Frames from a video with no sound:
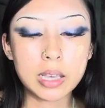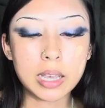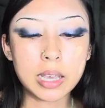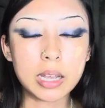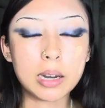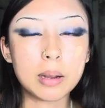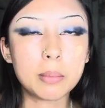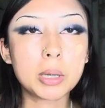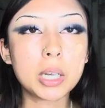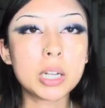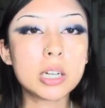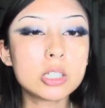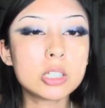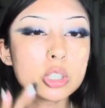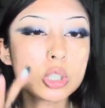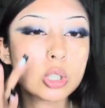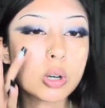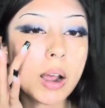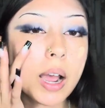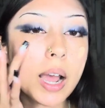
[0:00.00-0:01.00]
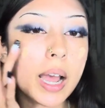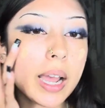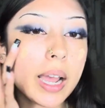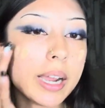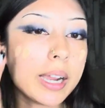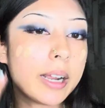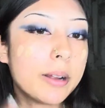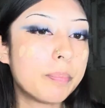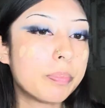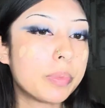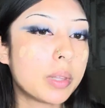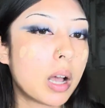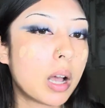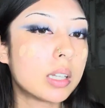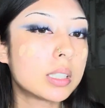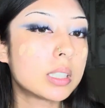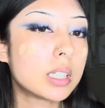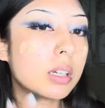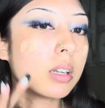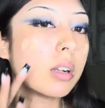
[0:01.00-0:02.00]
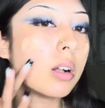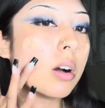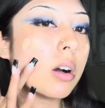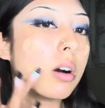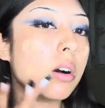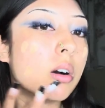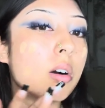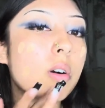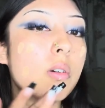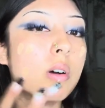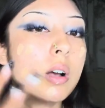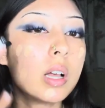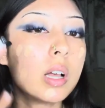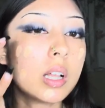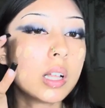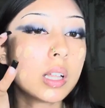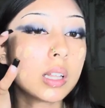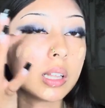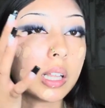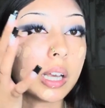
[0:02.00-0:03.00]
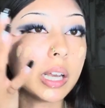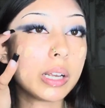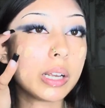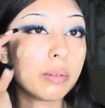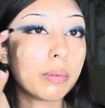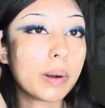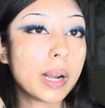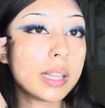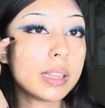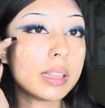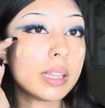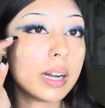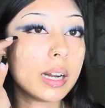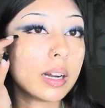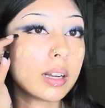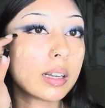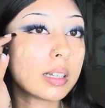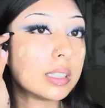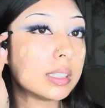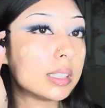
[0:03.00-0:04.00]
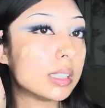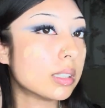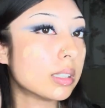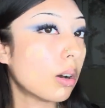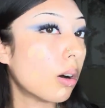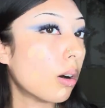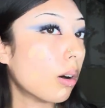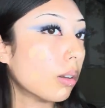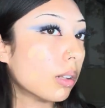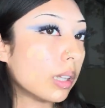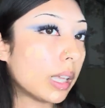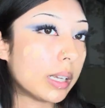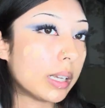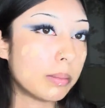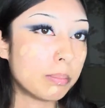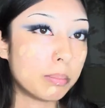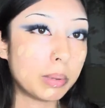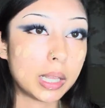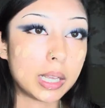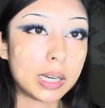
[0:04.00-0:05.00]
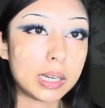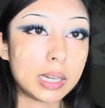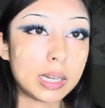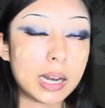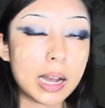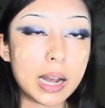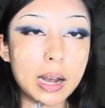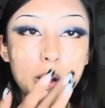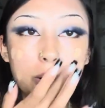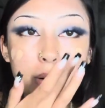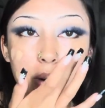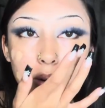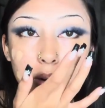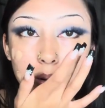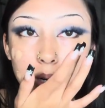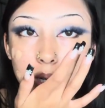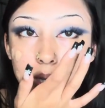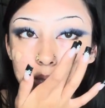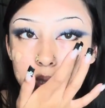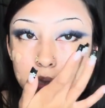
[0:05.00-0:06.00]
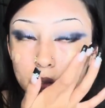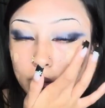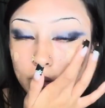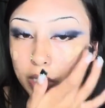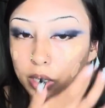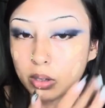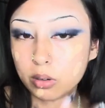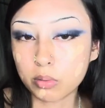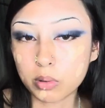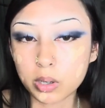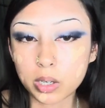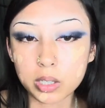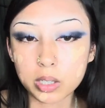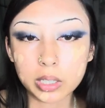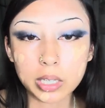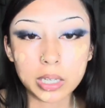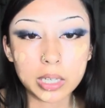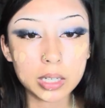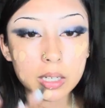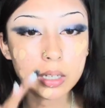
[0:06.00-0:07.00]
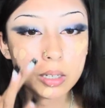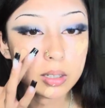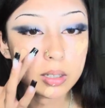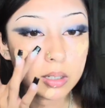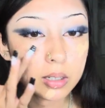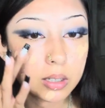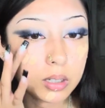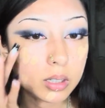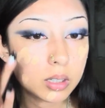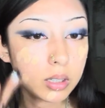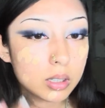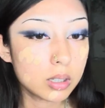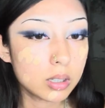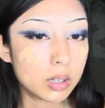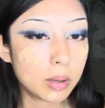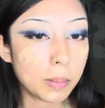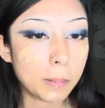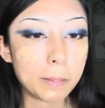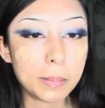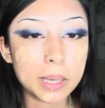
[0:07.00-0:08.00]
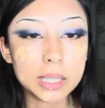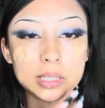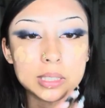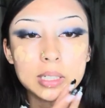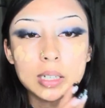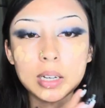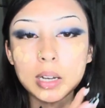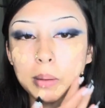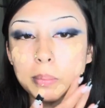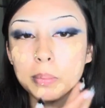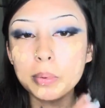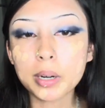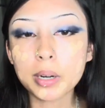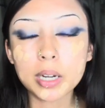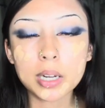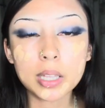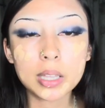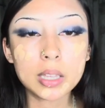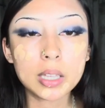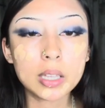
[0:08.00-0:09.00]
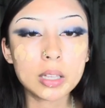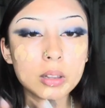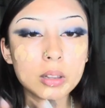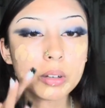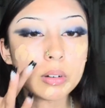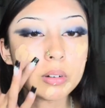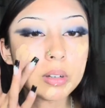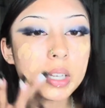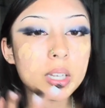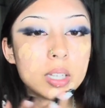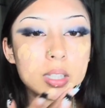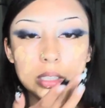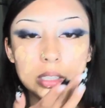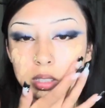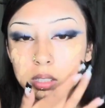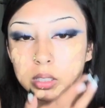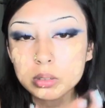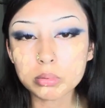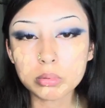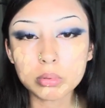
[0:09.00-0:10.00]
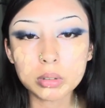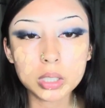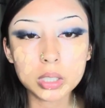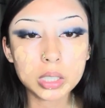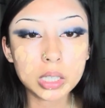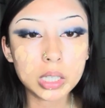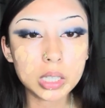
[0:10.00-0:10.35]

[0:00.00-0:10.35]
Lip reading: And I'm gonna try not to go like right there because it's all like blended out already, so I don't want to like mess it up or anything. Low-key, this is really